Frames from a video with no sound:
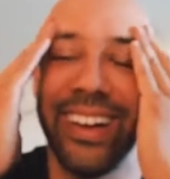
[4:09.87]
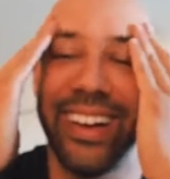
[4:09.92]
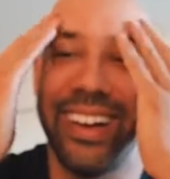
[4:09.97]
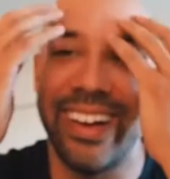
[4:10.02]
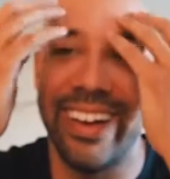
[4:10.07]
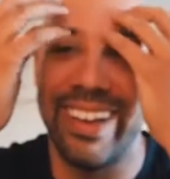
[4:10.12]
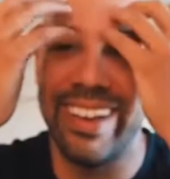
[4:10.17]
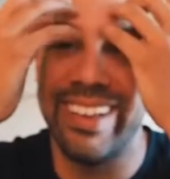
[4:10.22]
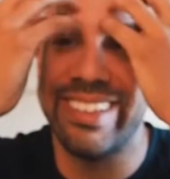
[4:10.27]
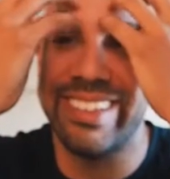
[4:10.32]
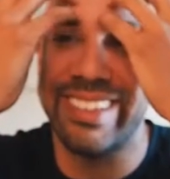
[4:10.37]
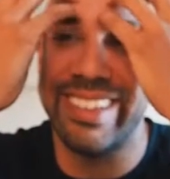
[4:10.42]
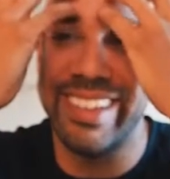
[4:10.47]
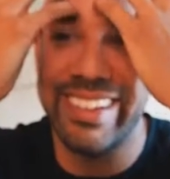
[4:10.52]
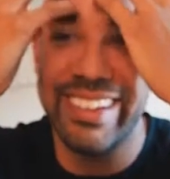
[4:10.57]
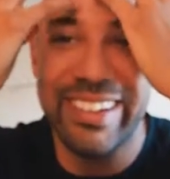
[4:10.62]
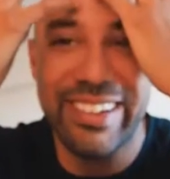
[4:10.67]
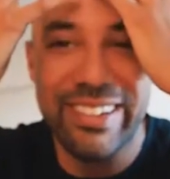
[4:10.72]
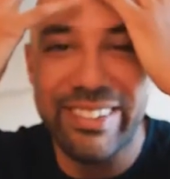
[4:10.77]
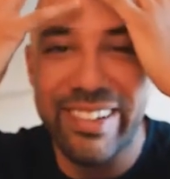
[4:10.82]
And it's
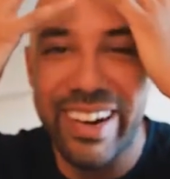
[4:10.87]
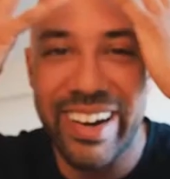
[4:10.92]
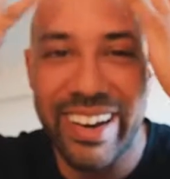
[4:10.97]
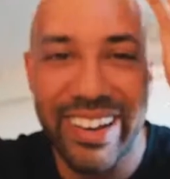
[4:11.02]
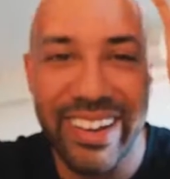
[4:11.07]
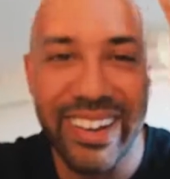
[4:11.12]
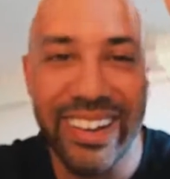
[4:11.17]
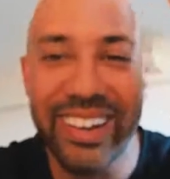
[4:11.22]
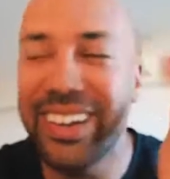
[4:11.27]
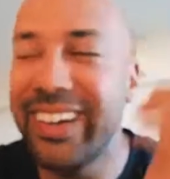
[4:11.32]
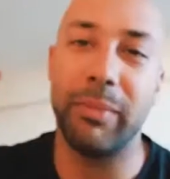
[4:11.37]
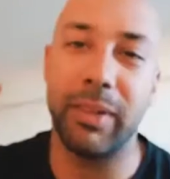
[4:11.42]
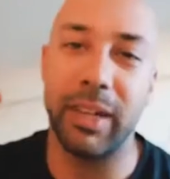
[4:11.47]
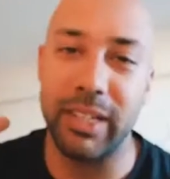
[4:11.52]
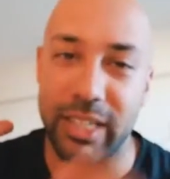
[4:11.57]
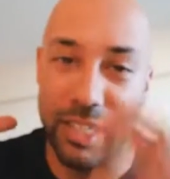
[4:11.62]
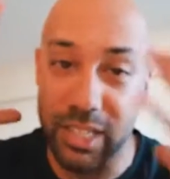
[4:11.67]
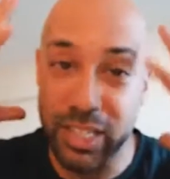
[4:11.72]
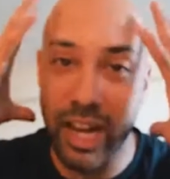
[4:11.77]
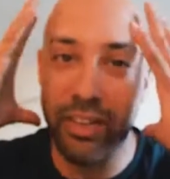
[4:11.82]
now cracking. Like
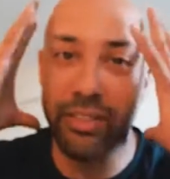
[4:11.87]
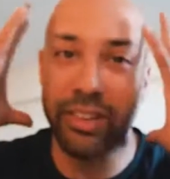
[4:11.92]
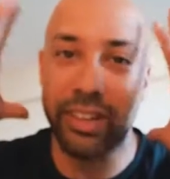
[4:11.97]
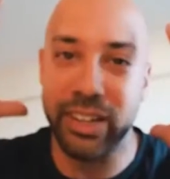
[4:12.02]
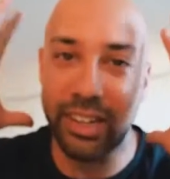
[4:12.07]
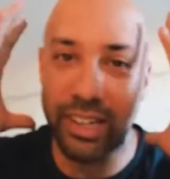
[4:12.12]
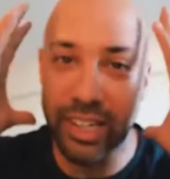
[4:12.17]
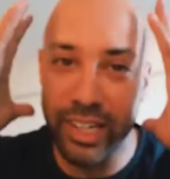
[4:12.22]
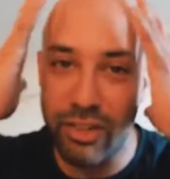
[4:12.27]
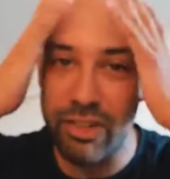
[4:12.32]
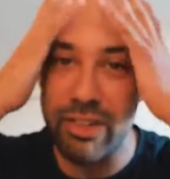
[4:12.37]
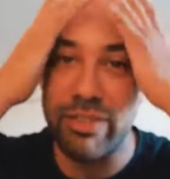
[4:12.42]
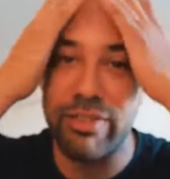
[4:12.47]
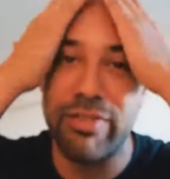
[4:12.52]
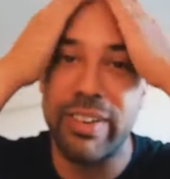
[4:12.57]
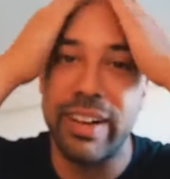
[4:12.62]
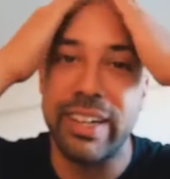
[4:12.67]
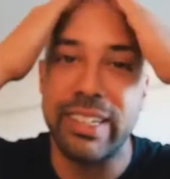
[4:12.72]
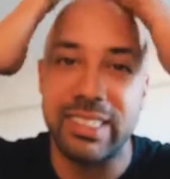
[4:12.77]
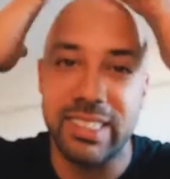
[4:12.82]
she's covered in, literally
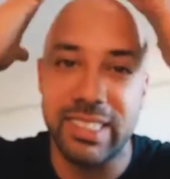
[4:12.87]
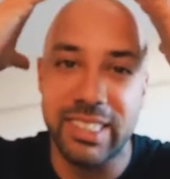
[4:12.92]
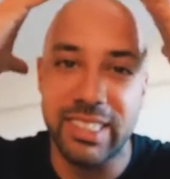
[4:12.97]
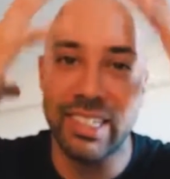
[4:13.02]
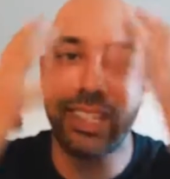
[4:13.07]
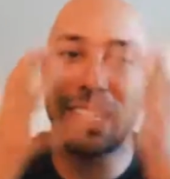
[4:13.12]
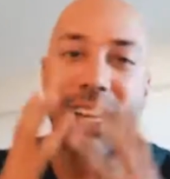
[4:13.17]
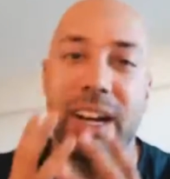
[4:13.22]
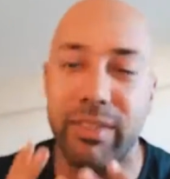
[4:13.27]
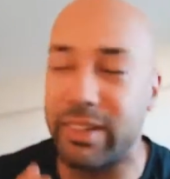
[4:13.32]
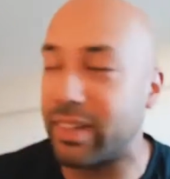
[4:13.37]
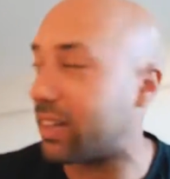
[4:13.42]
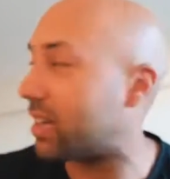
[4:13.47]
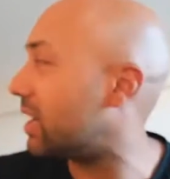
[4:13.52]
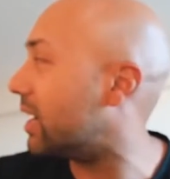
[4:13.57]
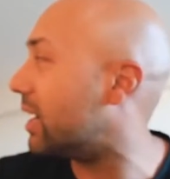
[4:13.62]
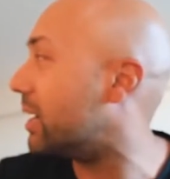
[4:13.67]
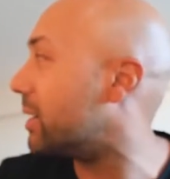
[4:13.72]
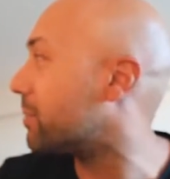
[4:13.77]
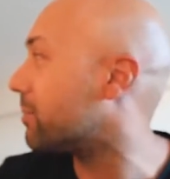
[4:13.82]
face covered in
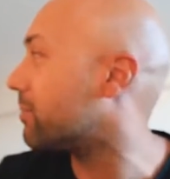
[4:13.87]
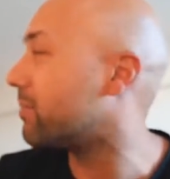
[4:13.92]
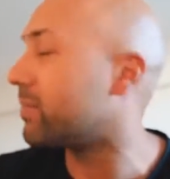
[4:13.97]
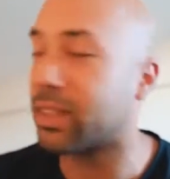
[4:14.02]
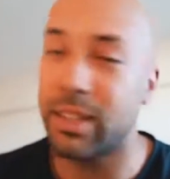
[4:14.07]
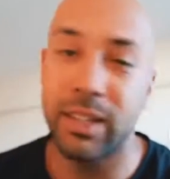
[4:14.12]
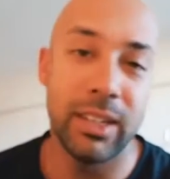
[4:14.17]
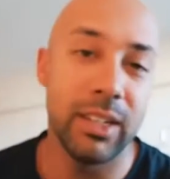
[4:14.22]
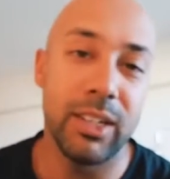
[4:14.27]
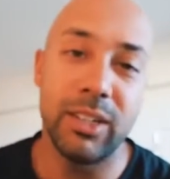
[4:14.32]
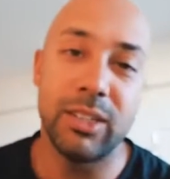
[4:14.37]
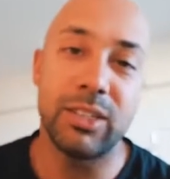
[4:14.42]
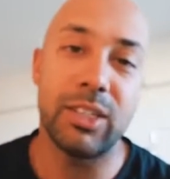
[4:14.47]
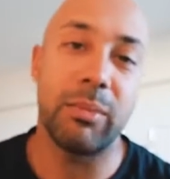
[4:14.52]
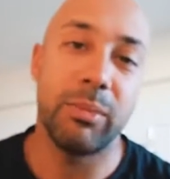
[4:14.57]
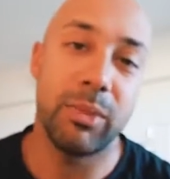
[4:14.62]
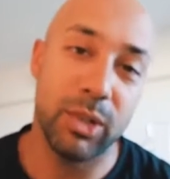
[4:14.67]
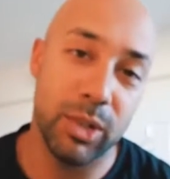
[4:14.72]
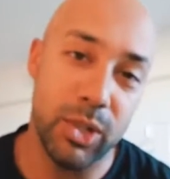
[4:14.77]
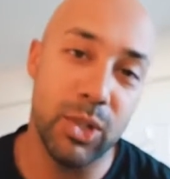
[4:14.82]
clay. So
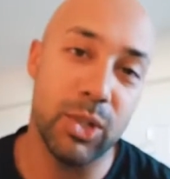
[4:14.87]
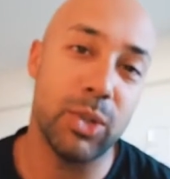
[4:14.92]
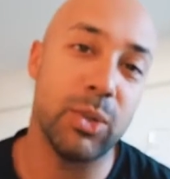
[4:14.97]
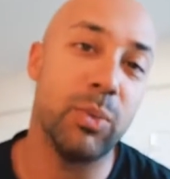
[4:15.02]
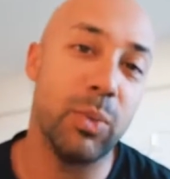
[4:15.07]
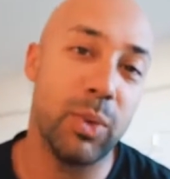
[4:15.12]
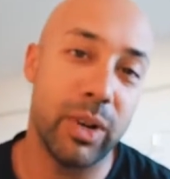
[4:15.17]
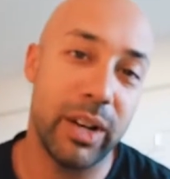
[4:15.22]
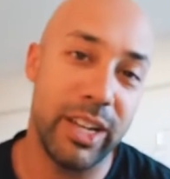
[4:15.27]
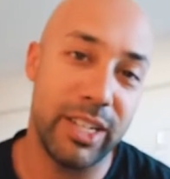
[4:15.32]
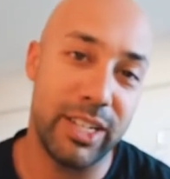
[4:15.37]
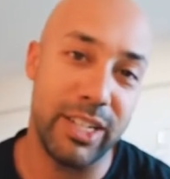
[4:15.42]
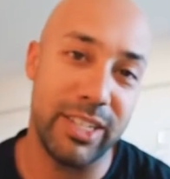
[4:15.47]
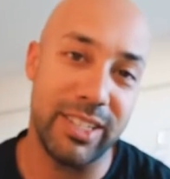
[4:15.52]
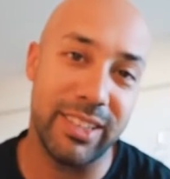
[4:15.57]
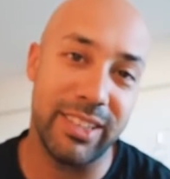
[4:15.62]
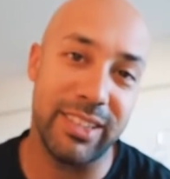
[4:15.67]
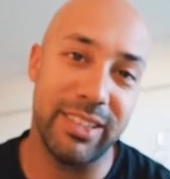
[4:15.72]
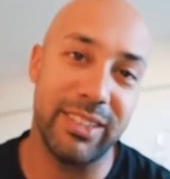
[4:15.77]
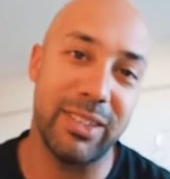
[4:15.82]
I'm not sure why she's
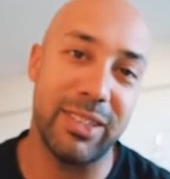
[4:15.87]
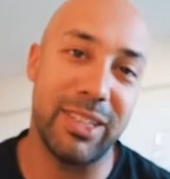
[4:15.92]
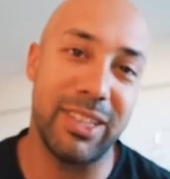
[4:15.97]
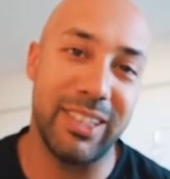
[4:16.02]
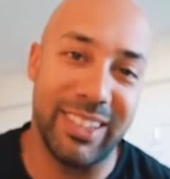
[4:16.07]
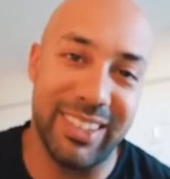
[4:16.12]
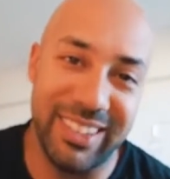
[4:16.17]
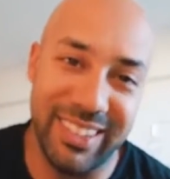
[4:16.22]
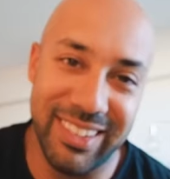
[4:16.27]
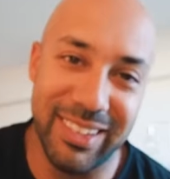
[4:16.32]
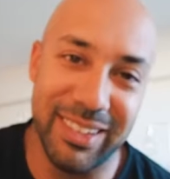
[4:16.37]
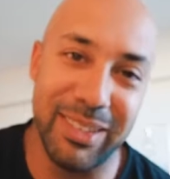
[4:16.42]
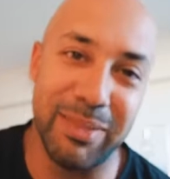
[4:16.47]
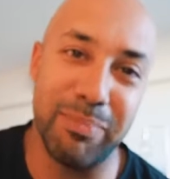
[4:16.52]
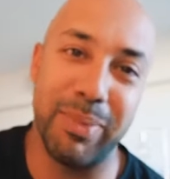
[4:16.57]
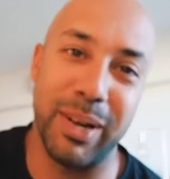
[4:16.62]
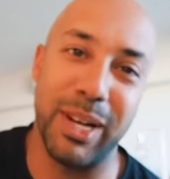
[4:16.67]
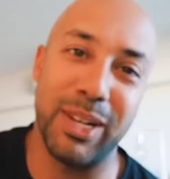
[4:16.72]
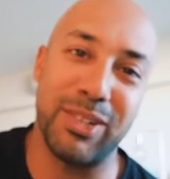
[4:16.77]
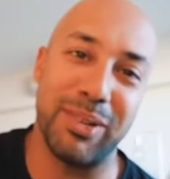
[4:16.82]
in the
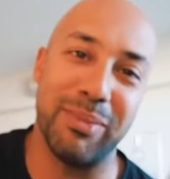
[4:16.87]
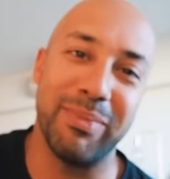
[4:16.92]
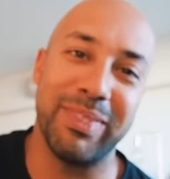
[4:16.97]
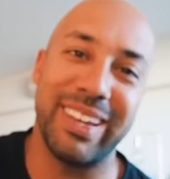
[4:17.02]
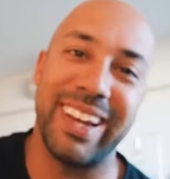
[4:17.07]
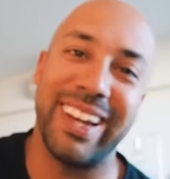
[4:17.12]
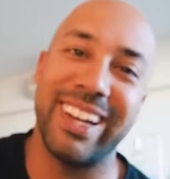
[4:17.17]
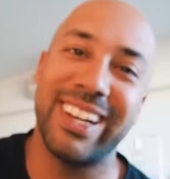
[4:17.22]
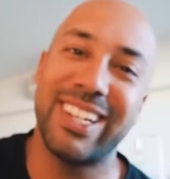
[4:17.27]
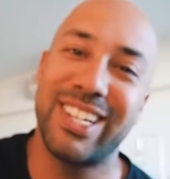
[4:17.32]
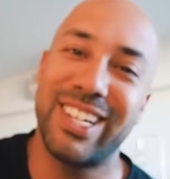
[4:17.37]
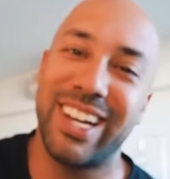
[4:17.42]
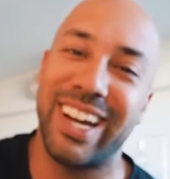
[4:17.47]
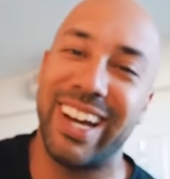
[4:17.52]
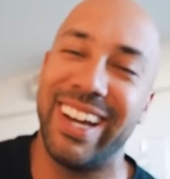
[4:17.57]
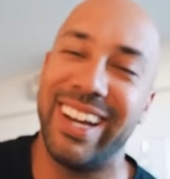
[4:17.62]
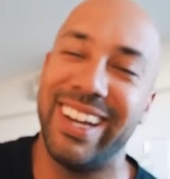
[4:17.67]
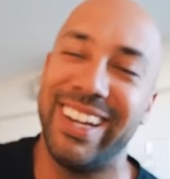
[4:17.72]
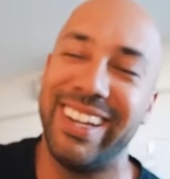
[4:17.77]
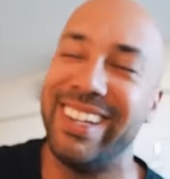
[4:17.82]
bedroom getting
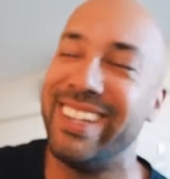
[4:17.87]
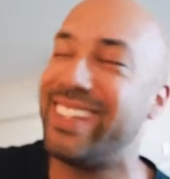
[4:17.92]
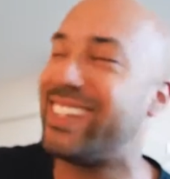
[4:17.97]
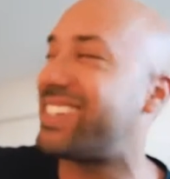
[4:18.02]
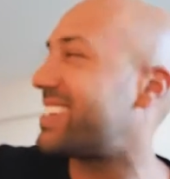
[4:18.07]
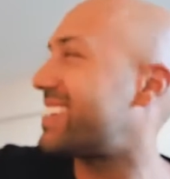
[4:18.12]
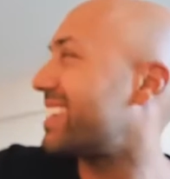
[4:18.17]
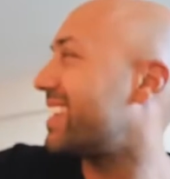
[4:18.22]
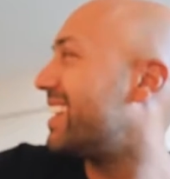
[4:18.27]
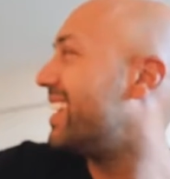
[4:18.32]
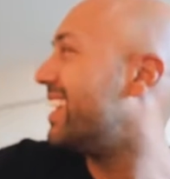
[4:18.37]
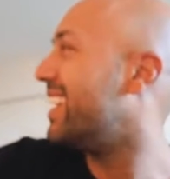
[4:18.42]
changed.